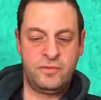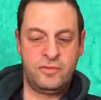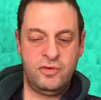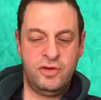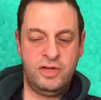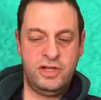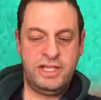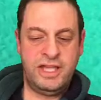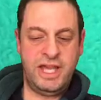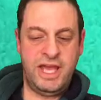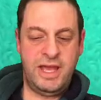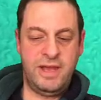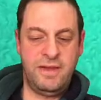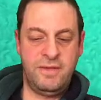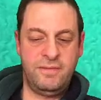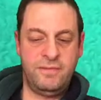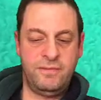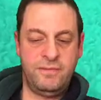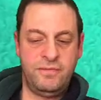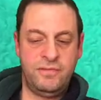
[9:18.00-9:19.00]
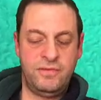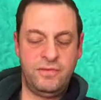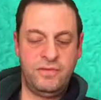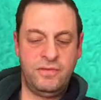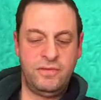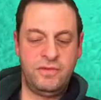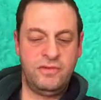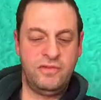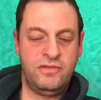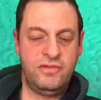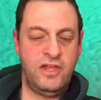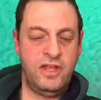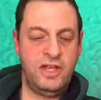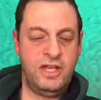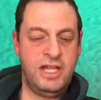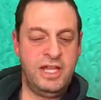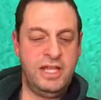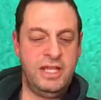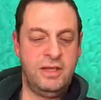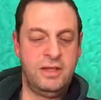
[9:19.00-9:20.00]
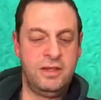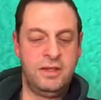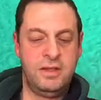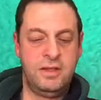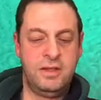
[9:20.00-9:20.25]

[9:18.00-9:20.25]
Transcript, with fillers: Trying to get Sunny.